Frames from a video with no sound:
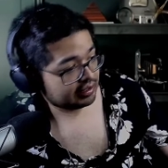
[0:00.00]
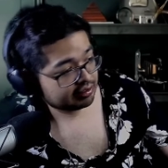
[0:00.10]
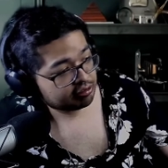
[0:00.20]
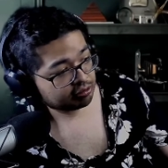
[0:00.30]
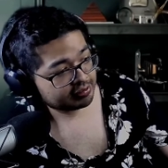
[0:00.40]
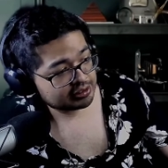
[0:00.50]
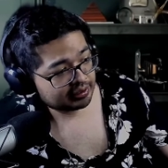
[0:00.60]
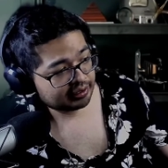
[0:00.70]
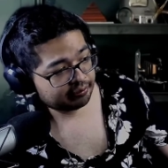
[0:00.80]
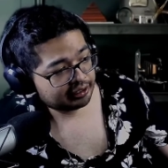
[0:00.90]
And this goes
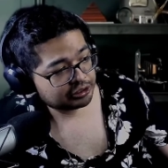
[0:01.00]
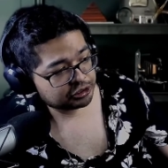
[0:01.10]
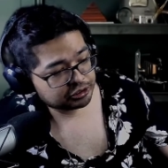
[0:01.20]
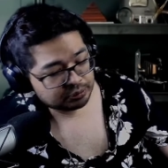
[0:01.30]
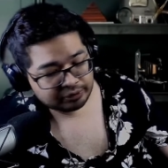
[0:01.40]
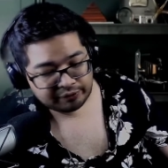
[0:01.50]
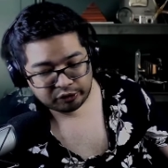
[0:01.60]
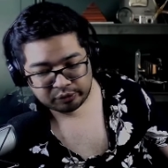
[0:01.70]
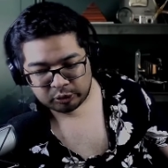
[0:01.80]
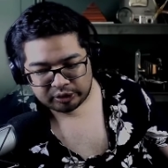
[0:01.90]
into any relationship.
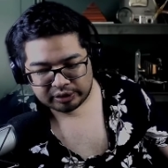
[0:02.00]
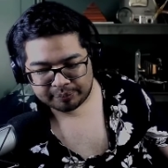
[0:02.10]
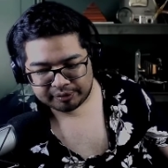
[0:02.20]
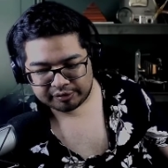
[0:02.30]
Whenever you're broken up